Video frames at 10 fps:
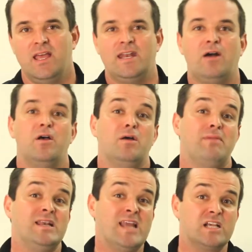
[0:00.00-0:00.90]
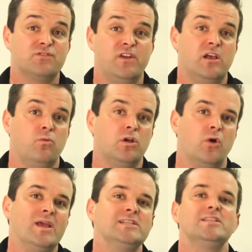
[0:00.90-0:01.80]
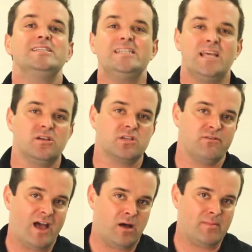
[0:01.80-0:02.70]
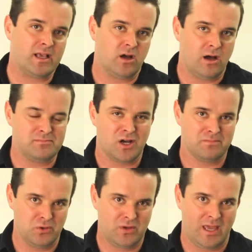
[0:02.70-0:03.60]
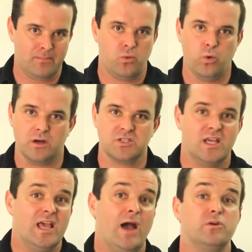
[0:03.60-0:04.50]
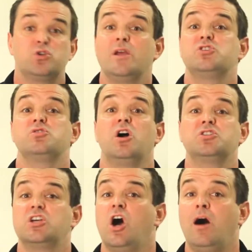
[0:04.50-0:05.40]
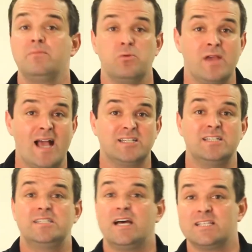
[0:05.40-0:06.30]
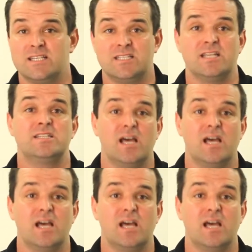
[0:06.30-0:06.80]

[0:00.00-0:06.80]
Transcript: Now, my next video will go into the details of how my Calm Dog Bootcamp works, how it trains your dog to calmly react to dozens and